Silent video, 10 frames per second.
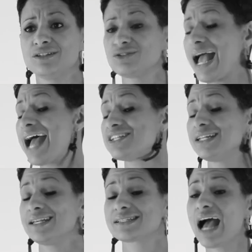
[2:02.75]

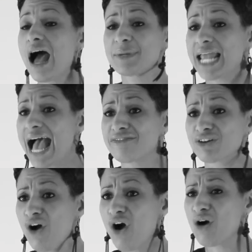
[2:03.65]
Tragedy is comedy
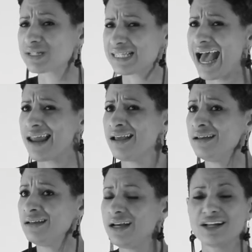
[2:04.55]
after all. Was that
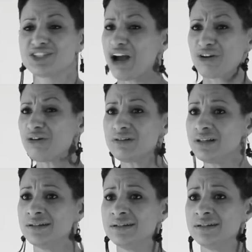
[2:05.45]
a chuckle?